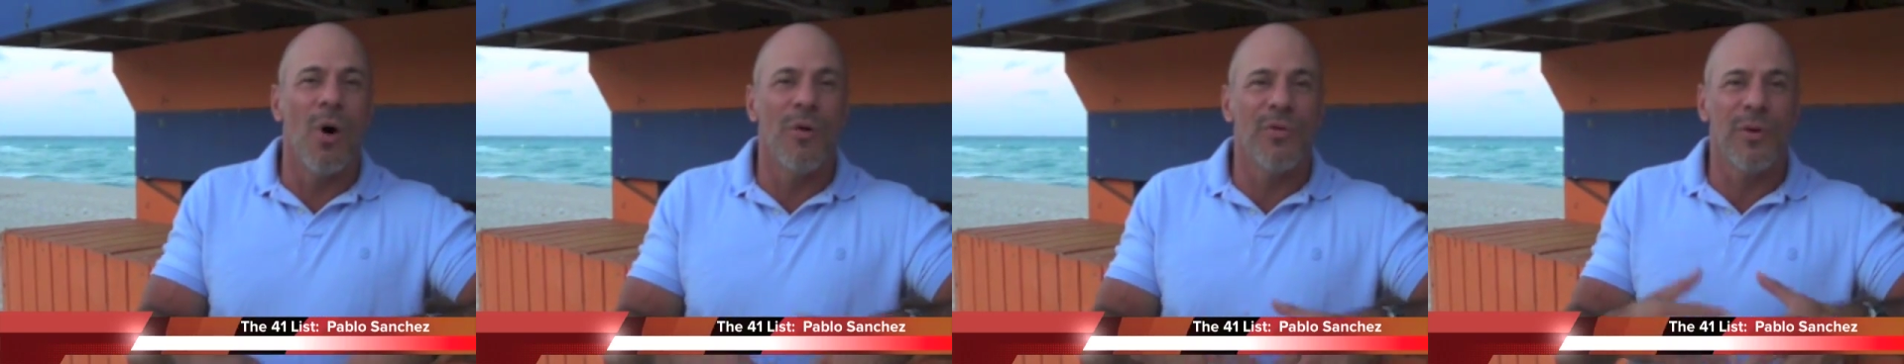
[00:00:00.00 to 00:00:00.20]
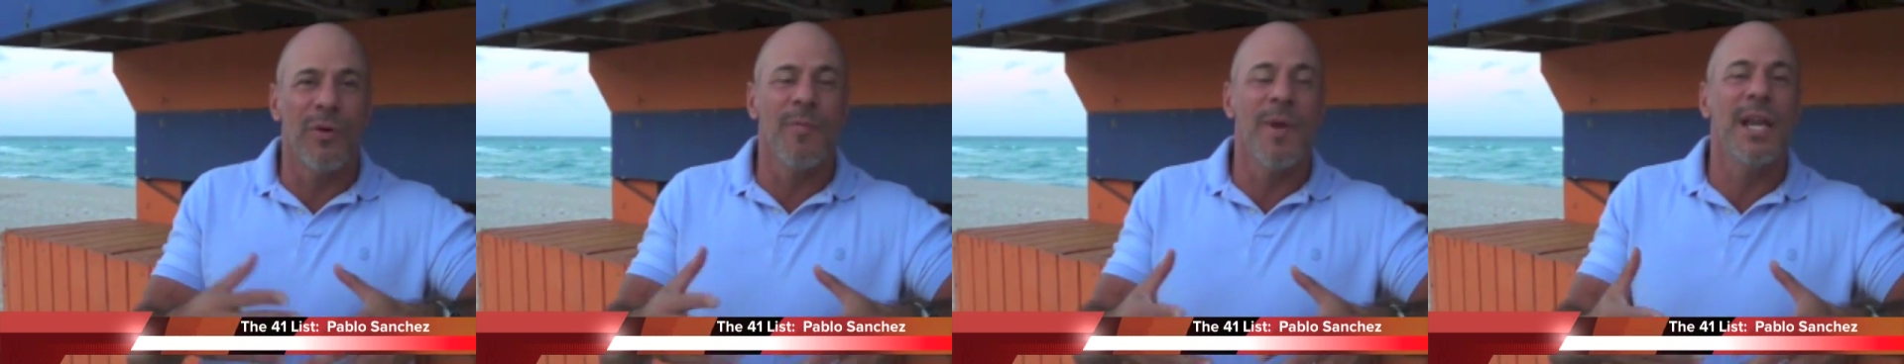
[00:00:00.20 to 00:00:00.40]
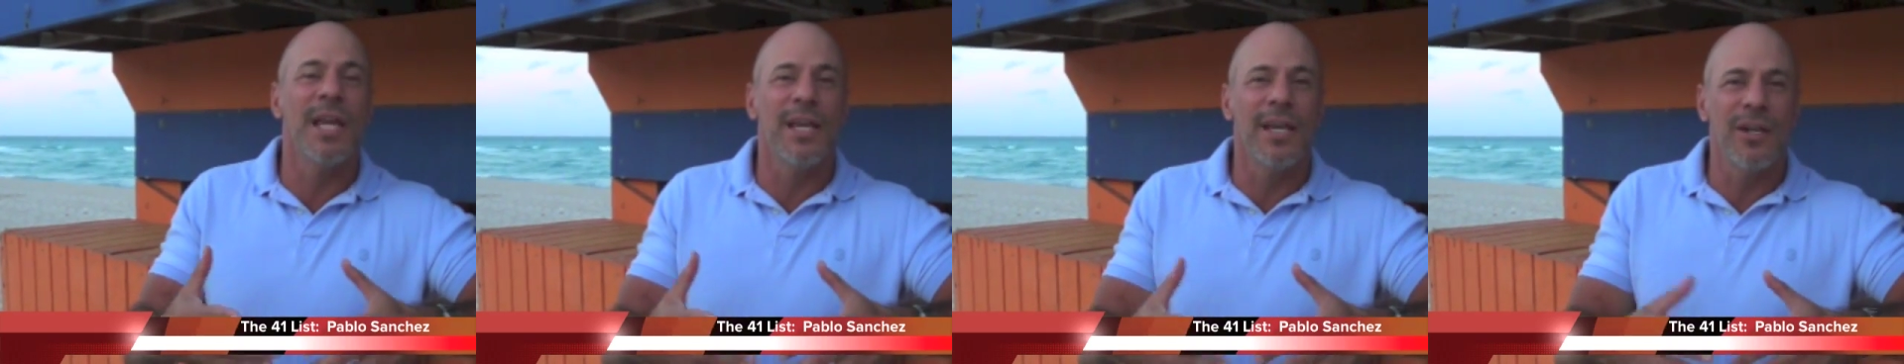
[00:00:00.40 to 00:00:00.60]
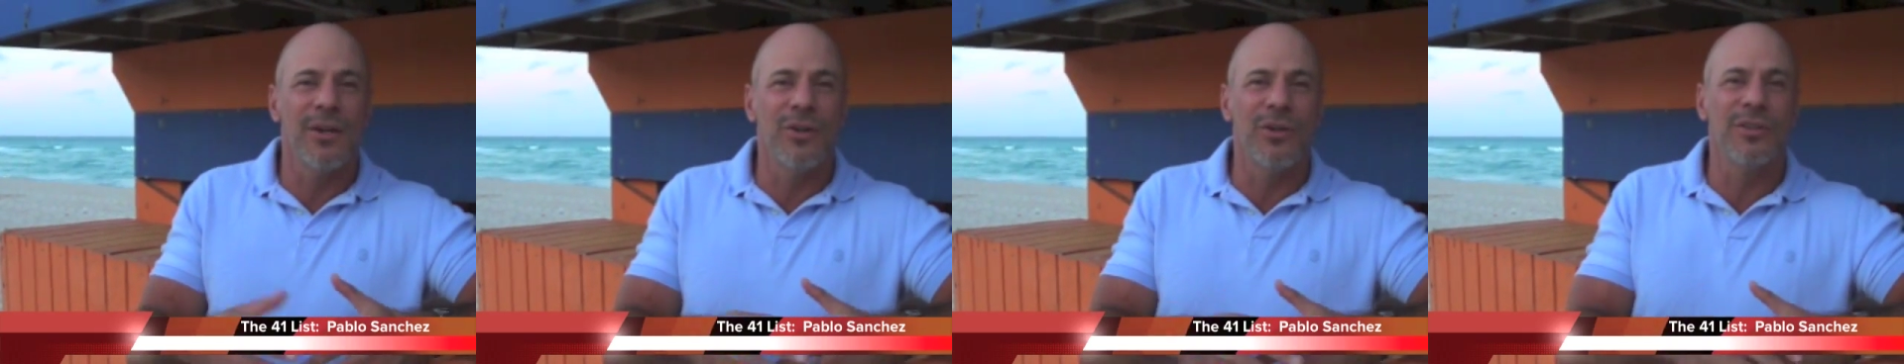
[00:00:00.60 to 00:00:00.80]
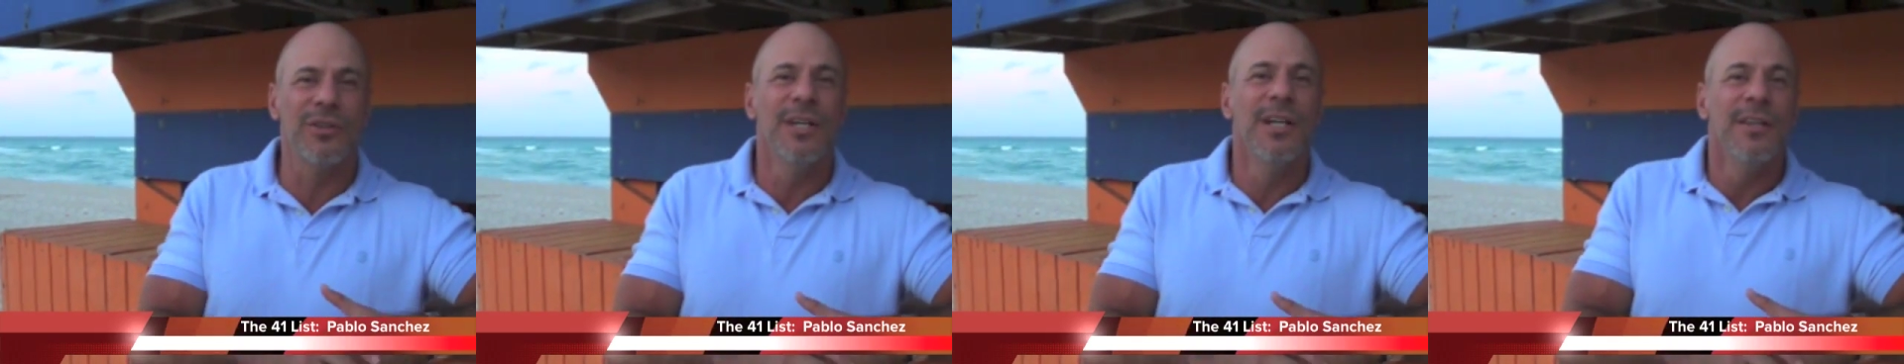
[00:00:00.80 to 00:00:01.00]
for many
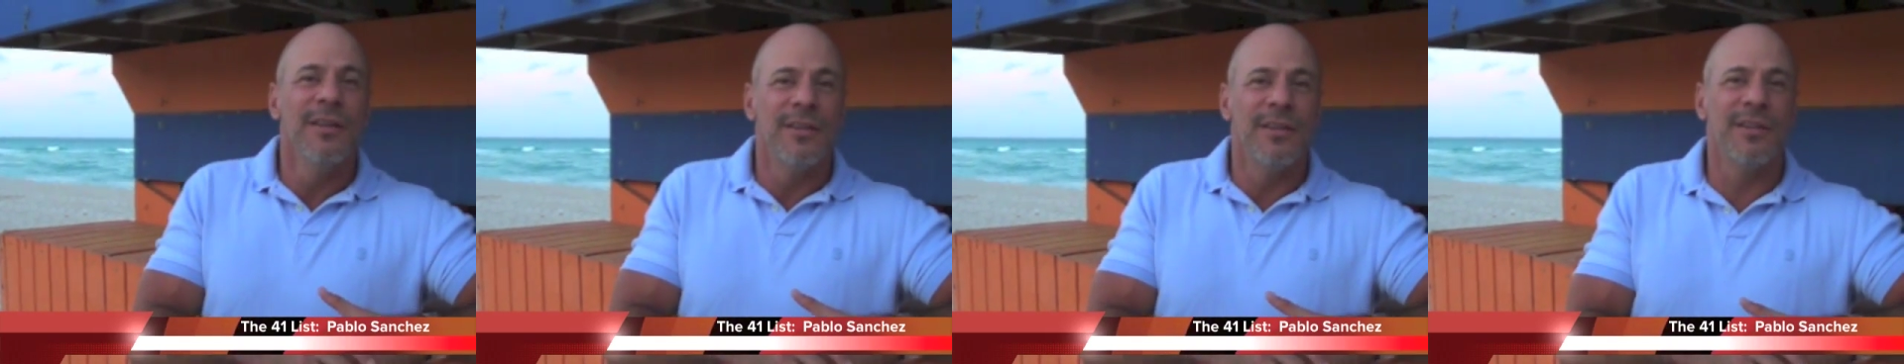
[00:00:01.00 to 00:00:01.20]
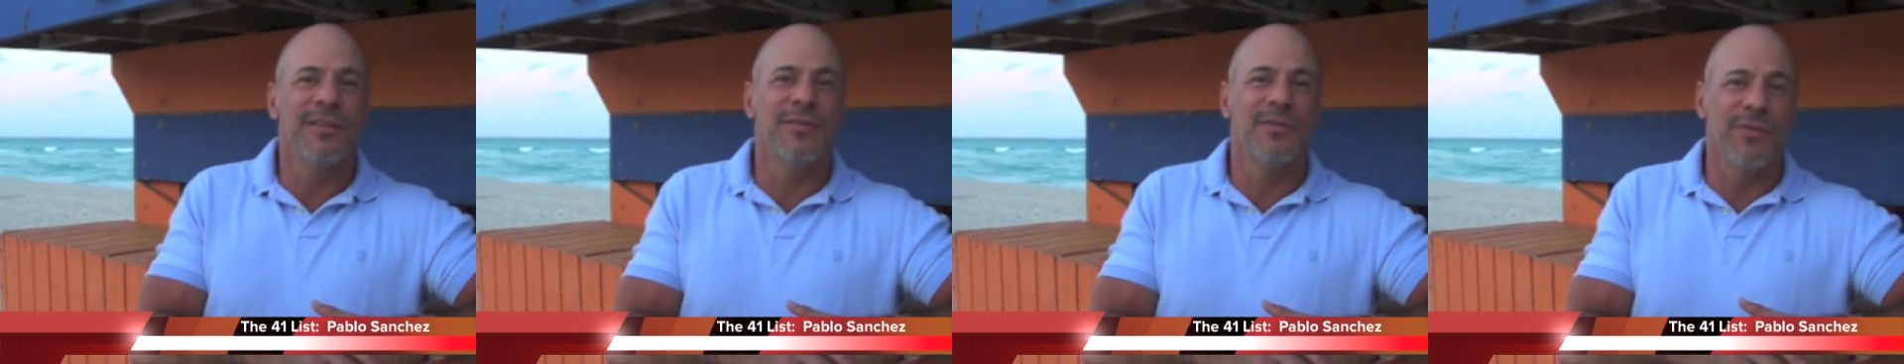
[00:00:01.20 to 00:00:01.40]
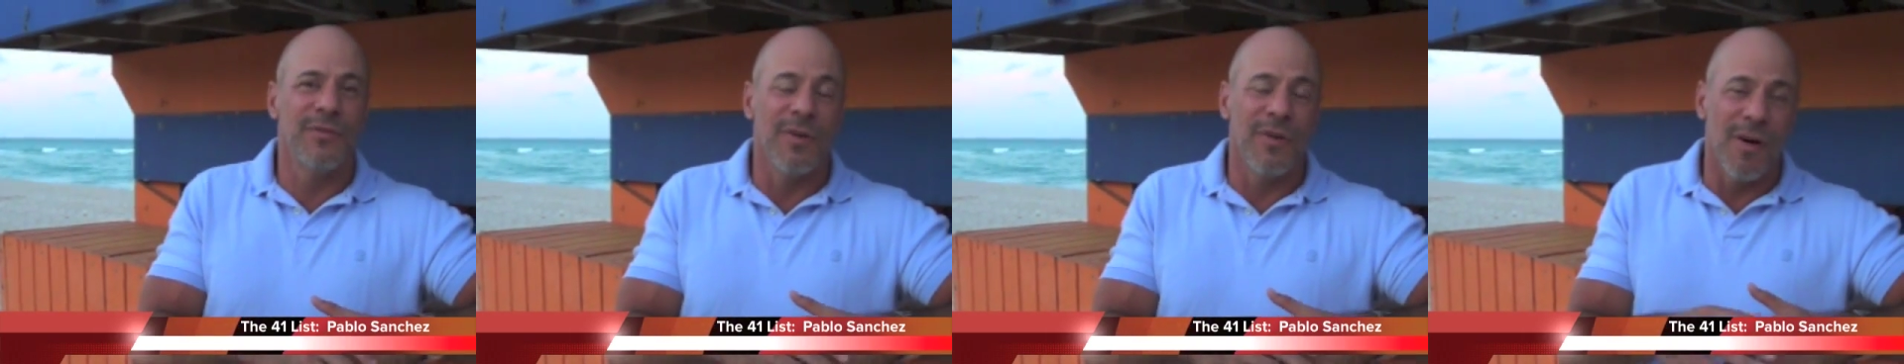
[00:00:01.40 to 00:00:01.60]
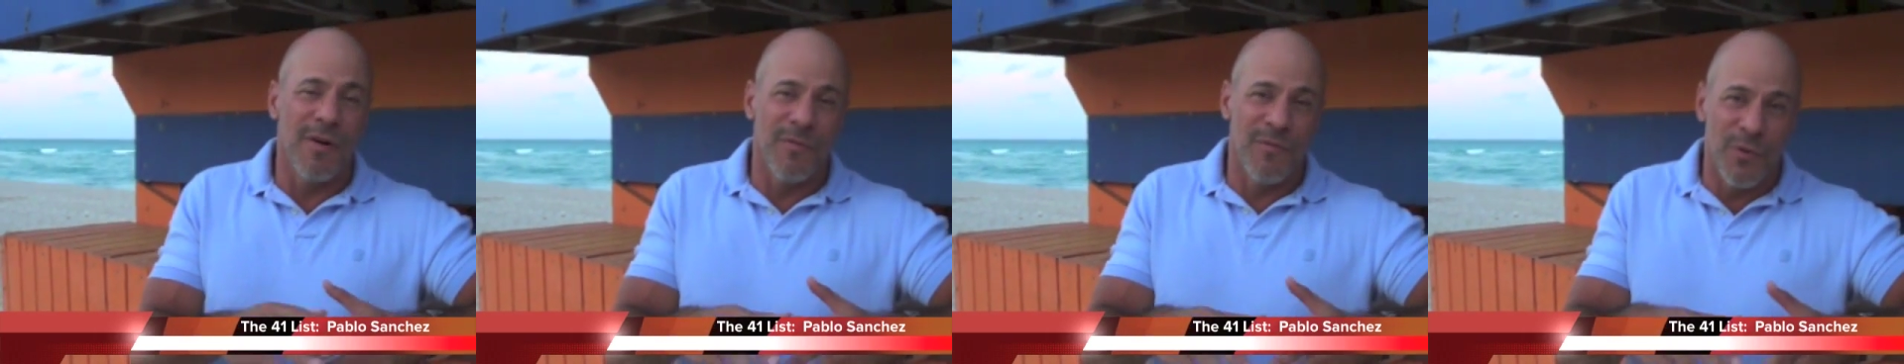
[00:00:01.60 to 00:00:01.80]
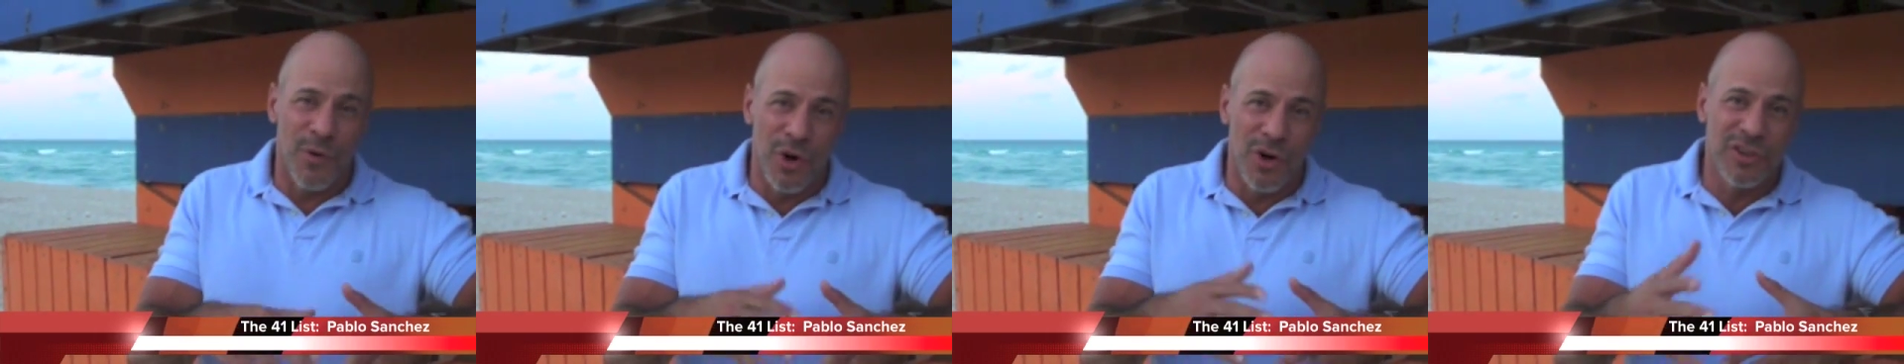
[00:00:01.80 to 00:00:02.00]
years, this
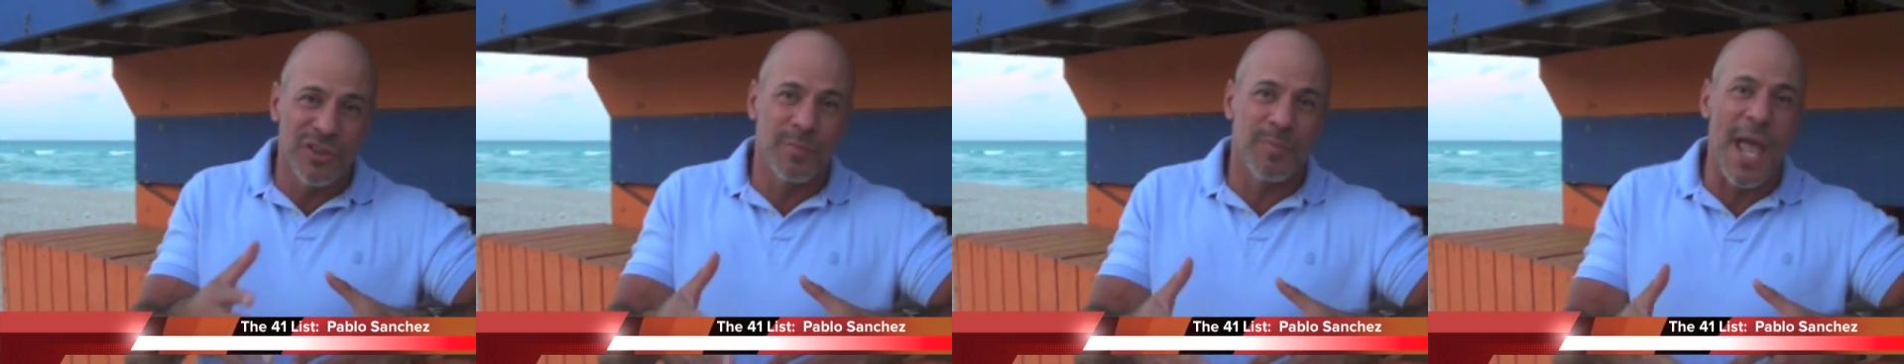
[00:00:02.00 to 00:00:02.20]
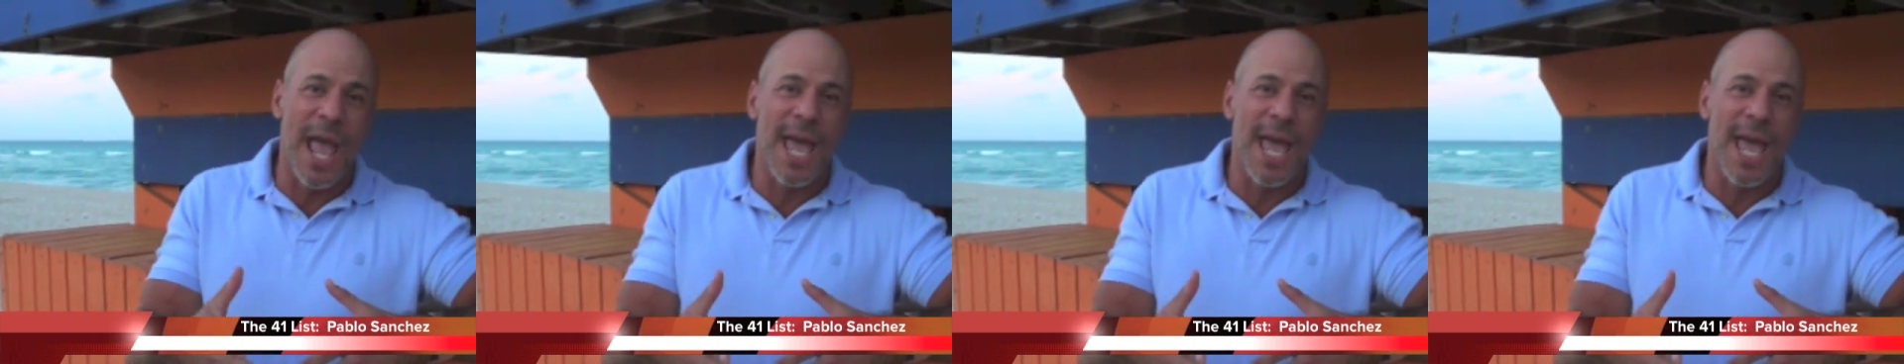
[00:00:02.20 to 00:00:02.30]
verge of